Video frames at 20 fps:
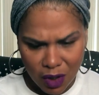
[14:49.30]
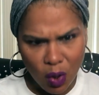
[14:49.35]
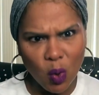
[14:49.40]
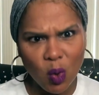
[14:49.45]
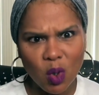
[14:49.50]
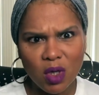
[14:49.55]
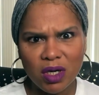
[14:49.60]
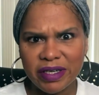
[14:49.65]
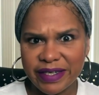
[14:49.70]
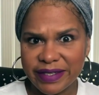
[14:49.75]

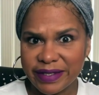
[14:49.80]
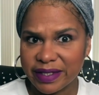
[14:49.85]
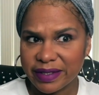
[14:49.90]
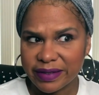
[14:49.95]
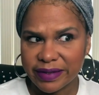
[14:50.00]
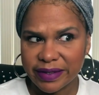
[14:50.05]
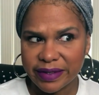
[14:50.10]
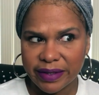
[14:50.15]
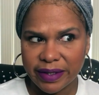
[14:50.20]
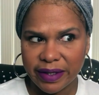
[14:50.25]
or is
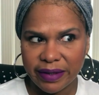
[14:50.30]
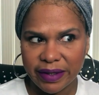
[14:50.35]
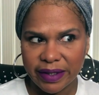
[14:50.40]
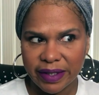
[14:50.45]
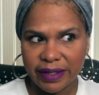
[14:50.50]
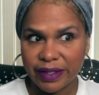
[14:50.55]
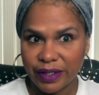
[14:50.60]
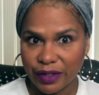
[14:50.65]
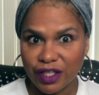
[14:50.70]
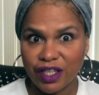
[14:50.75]
it?
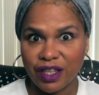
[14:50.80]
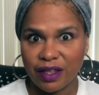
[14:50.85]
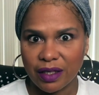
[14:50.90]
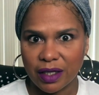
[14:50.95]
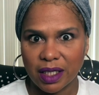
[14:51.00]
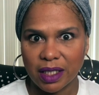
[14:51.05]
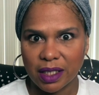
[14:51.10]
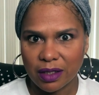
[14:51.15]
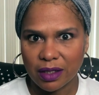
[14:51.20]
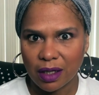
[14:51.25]
It's a good
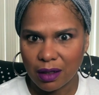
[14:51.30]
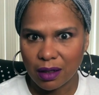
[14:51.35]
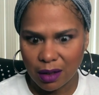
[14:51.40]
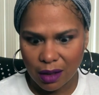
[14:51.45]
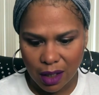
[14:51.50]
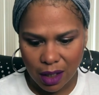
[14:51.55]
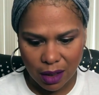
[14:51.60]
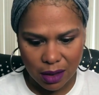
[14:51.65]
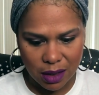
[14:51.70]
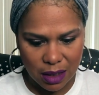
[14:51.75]
thing they're not
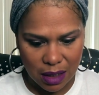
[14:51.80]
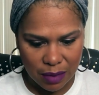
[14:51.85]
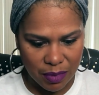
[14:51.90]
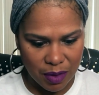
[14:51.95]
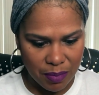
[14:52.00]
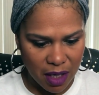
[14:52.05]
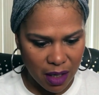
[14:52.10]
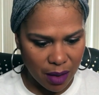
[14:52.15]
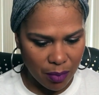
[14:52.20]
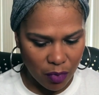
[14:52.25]
online because I'd be
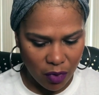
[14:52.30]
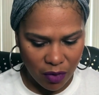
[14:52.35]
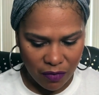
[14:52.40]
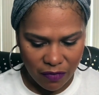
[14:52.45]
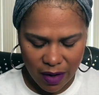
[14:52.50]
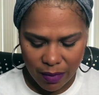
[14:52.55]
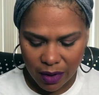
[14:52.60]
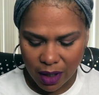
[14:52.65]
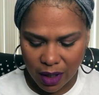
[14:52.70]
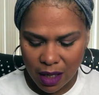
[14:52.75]
buying more
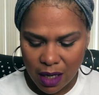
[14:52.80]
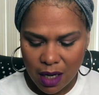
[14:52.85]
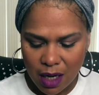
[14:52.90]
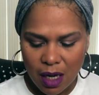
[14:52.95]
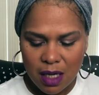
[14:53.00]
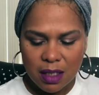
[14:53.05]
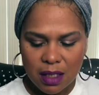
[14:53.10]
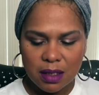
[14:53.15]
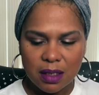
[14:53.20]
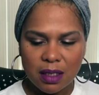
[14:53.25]
fabric.
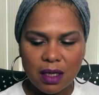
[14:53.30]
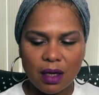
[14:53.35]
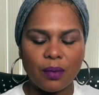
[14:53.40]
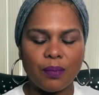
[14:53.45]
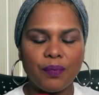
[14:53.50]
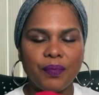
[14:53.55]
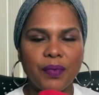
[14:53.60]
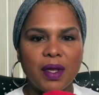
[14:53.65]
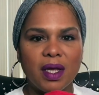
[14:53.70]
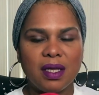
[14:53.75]
So
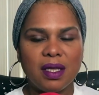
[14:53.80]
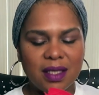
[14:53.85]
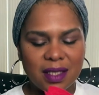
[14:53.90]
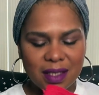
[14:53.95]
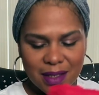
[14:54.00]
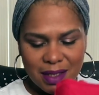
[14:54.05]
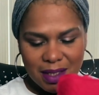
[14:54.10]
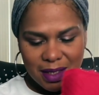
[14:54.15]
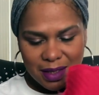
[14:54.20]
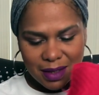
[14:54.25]

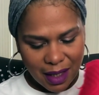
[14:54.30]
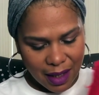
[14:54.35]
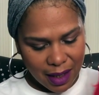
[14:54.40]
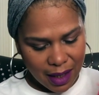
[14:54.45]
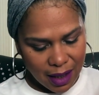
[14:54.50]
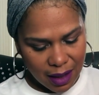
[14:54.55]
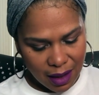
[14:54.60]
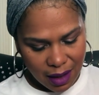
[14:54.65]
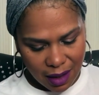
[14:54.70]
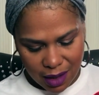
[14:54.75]
this is
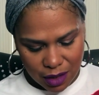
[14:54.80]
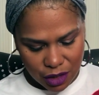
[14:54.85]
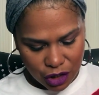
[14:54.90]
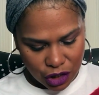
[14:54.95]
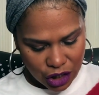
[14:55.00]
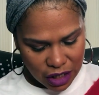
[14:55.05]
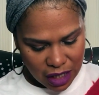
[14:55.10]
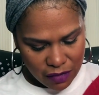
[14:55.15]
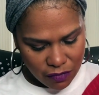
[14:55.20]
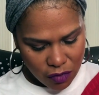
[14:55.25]
like a
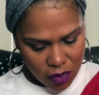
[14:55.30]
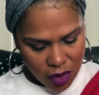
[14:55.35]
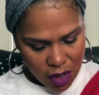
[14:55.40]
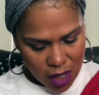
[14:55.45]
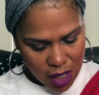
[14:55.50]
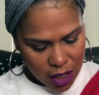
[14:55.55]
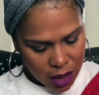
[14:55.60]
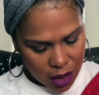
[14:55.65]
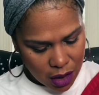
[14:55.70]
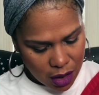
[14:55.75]

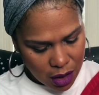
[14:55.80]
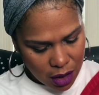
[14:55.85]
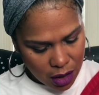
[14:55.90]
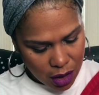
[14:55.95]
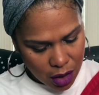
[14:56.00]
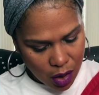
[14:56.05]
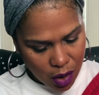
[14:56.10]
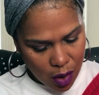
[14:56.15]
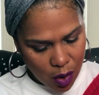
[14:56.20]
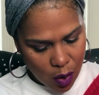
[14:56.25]
chevron
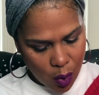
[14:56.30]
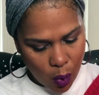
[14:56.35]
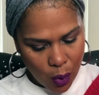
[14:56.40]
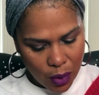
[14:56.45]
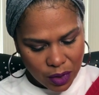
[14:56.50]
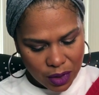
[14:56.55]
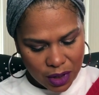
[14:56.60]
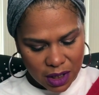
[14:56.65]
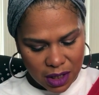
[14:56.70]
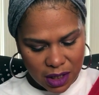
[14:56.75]

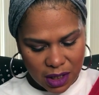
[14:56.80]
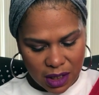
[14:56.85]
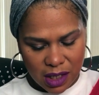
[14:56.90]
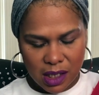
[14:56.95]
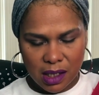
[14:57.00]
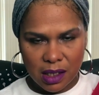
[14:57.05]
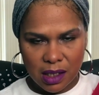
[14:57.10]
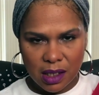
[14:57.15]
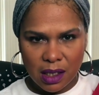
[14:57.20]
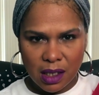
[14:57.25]

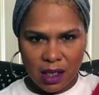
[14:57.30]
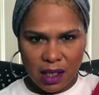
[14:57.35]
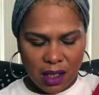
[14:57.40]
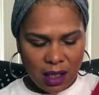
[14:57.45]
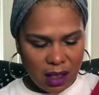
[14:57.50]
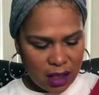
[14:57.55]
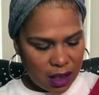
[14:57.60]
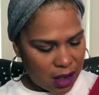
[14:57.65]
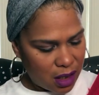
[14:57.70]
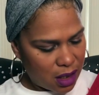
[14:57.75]
quilted
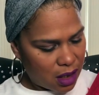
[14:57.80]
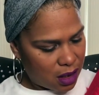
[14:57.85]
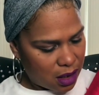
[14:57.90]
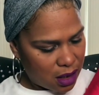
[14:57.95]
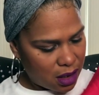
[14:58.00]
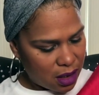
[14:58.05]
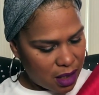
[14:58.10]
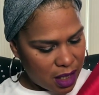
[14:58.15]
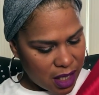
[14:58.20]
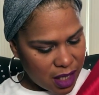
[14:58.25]

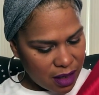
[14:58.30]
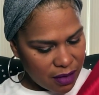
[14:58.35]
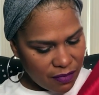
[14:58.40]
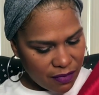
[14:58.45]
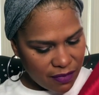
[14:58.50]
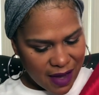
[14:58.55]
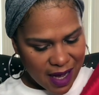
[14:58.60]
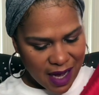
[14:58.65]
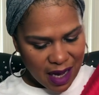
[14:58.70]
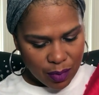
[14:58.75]
knit
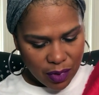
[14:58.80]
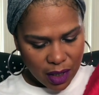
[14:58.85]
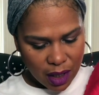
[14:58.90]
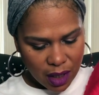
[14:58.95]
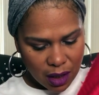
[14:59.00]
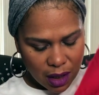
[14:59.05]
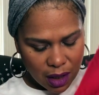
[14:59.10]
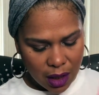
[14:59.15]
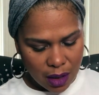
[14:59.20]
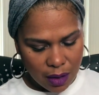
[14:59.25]

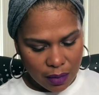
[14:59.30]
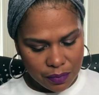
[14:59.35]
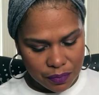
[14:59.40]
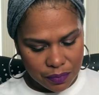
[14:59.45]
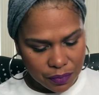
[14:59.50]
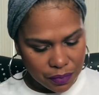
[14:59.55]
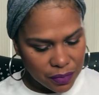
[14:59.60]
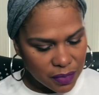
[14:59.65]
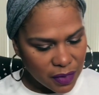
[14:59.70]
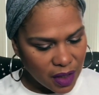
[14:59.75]
fabric.
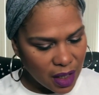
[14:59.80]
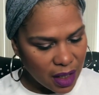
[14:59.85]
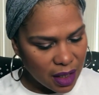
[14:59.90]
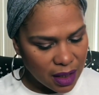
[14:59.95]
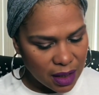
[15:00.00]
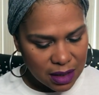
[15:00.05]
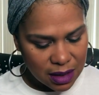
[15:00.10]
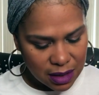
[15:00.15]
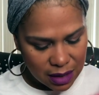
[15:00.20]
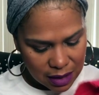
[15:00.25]

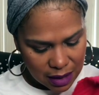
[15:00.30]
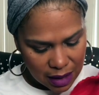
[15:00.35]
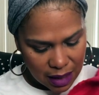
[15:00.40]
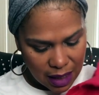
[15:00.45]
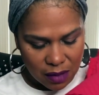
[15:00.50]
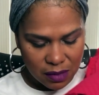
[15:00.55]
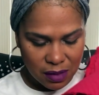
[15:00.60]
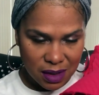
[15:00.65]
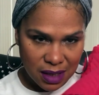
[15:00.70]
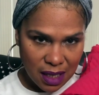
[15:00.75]
This is the
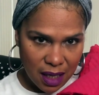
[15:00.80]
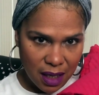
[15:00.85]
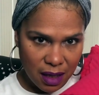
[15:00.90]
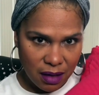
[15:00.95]
outside